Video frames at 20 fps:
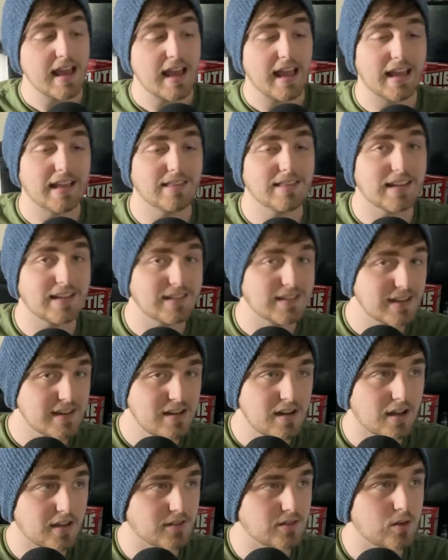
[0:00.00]
And they did
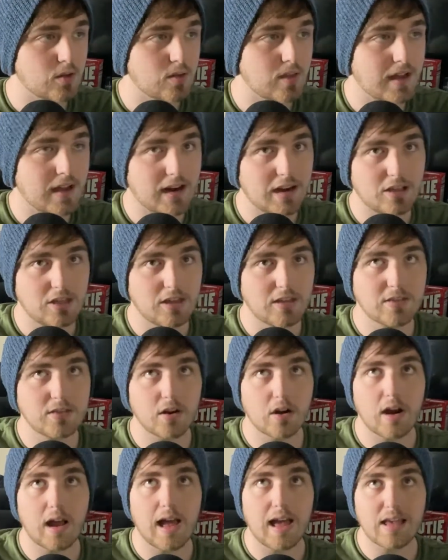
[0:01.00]
not do that. I think
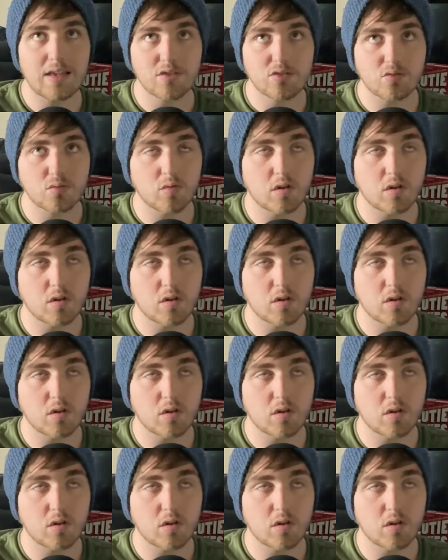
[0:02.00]
their highest